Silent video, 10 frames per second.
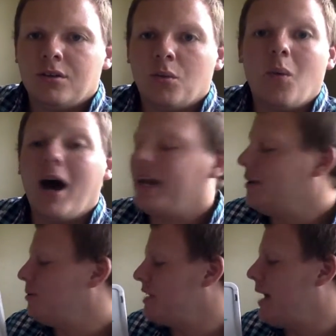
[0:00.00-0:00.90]
Y
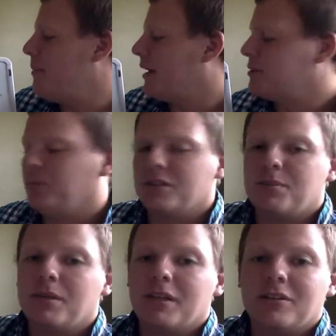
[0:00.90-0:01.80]
equals mx plus
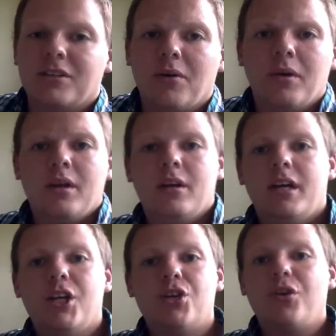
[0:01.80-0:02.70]
b. So
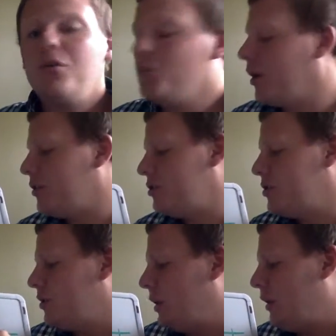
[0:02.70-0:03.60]
in your own
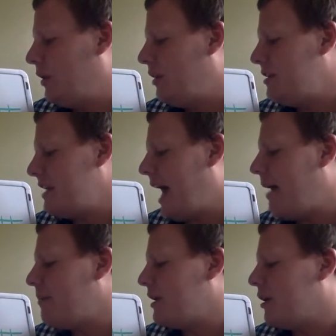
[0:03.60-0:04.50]
words, this
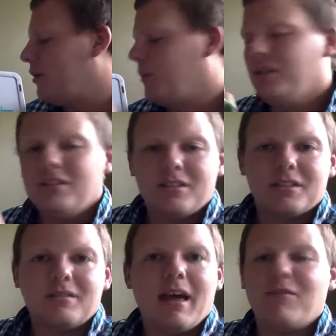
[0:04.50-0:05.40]
m here, what
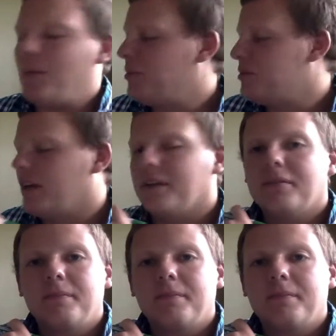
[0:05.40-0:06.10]
does that represent?